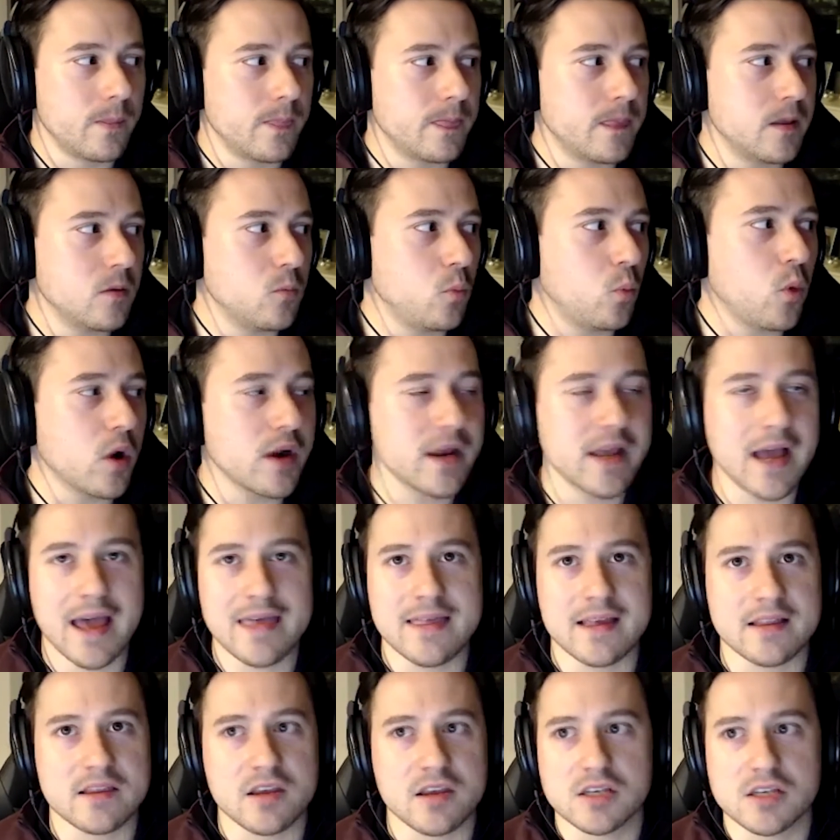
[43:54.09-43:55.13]
one
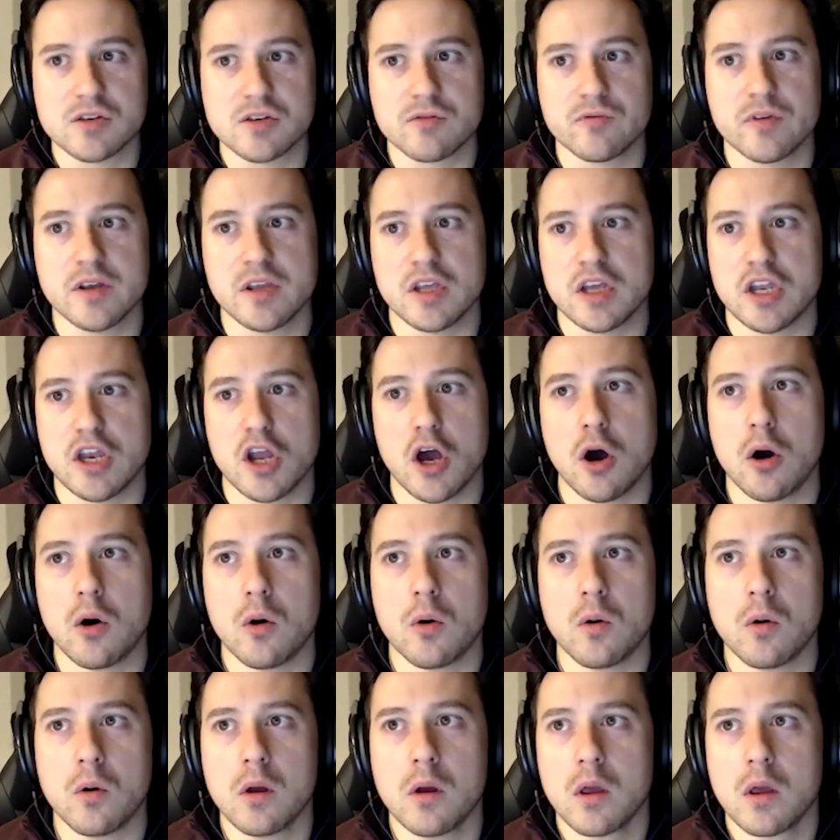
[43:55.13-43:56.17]
guy that doesn't really
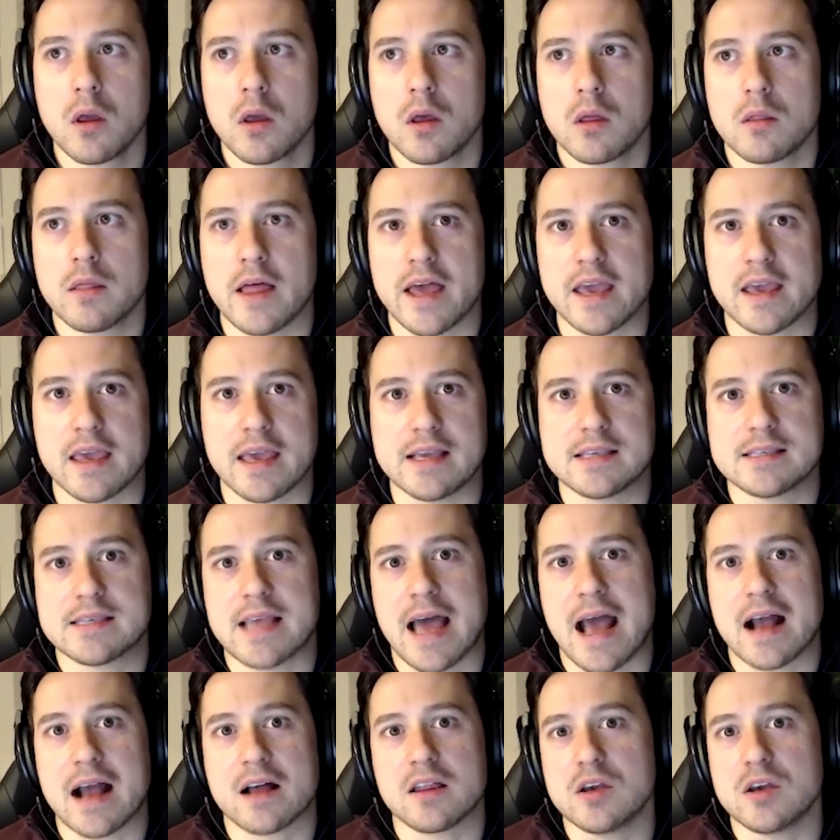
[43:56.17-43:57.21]
know like
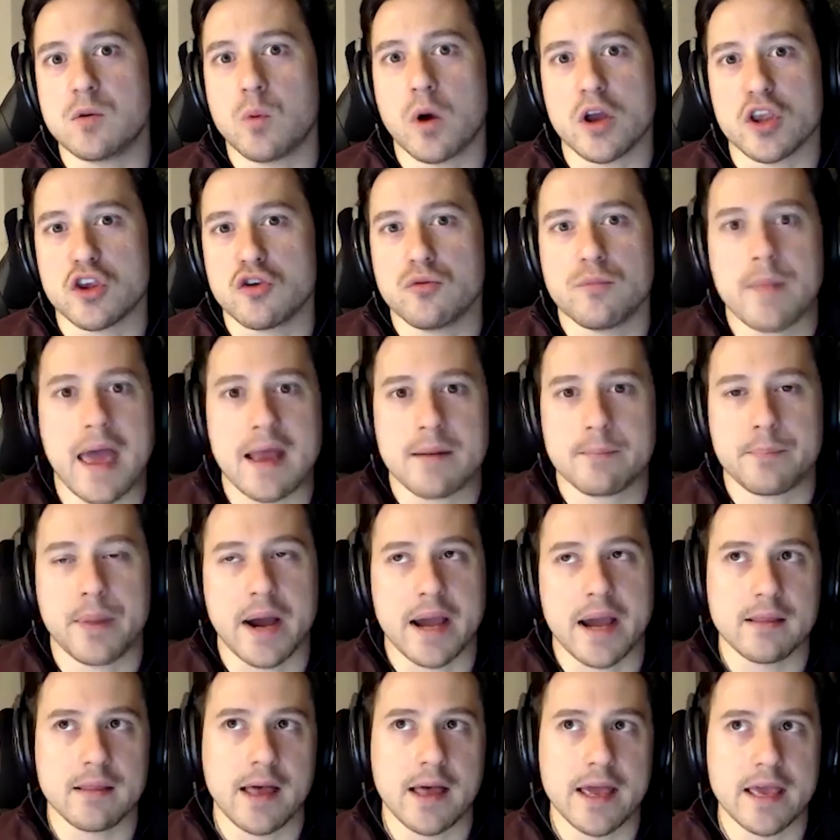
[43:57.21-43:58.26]
exactly what you meant
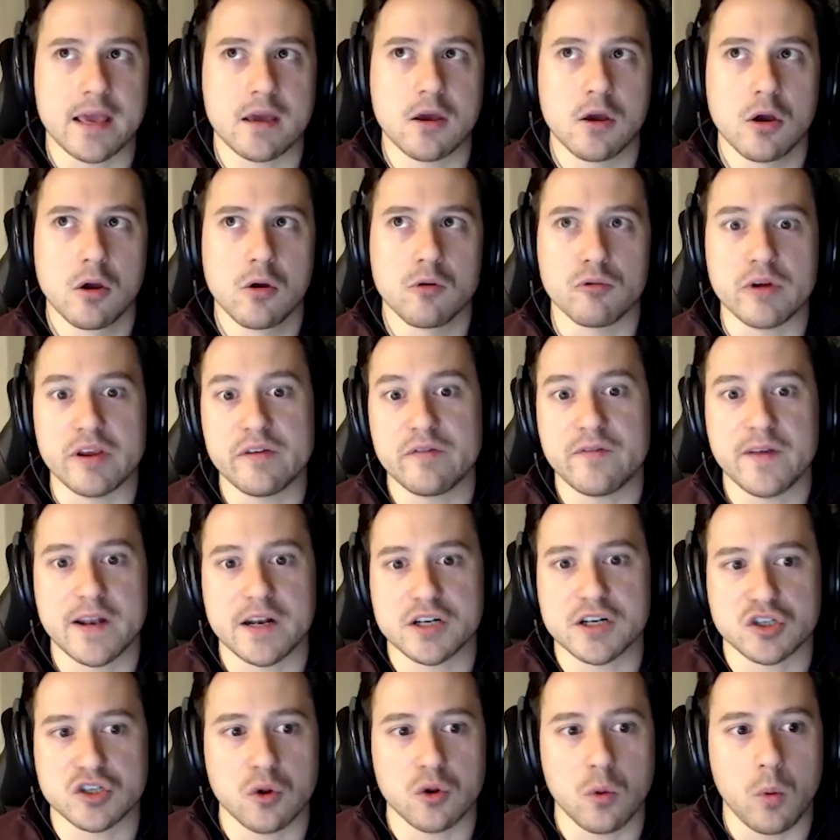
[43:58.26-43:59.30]
by like
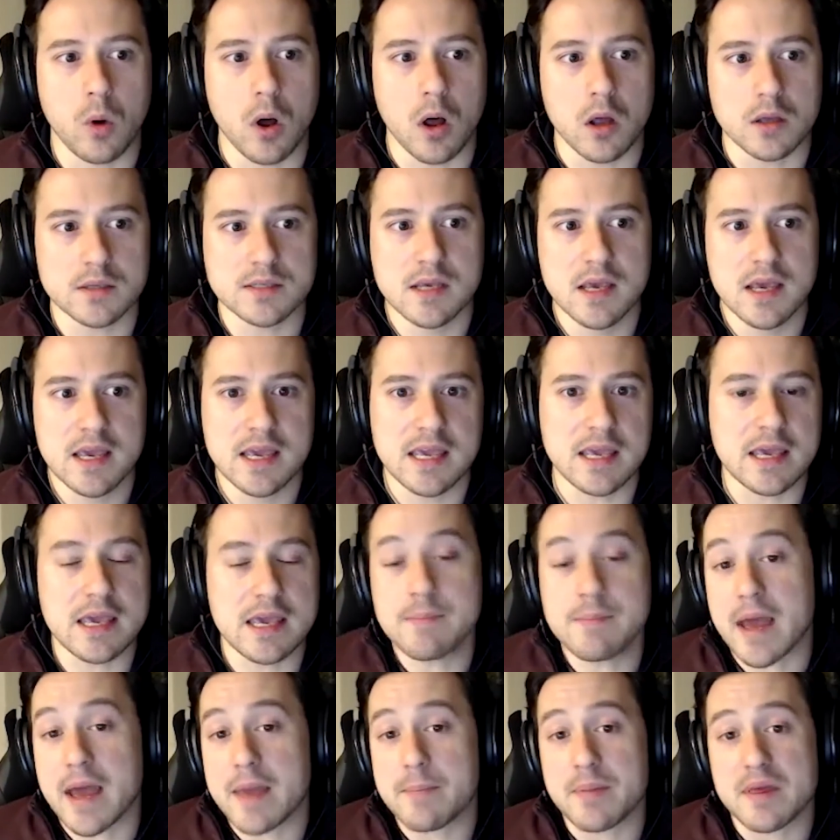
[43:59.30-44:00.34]
refinish the walls.
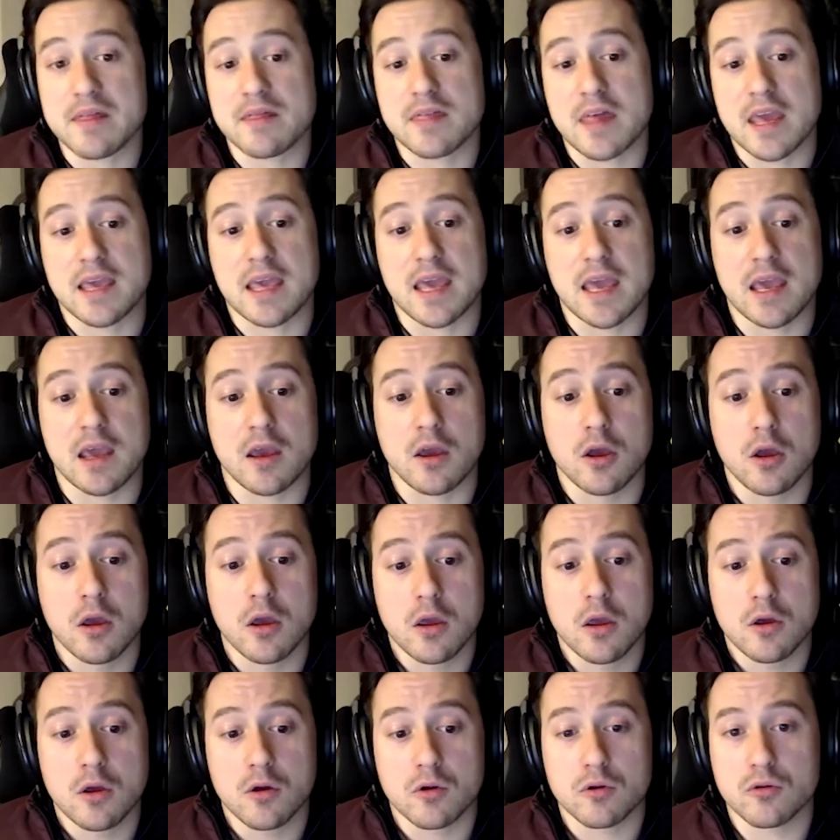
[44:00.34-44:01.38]
He might be thinking,
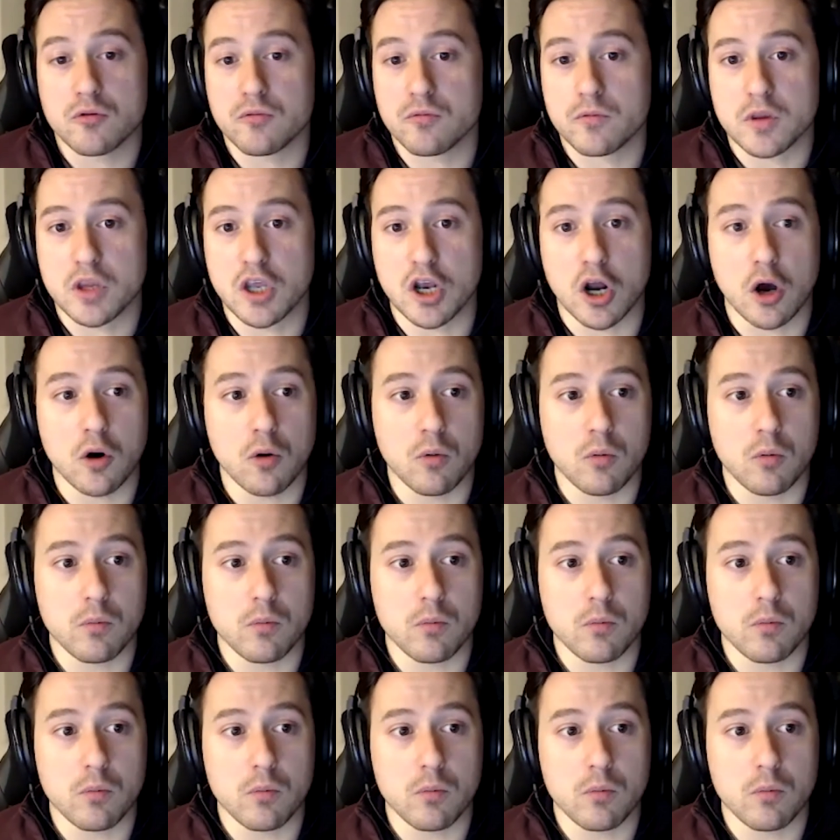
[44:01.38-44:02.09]
you know,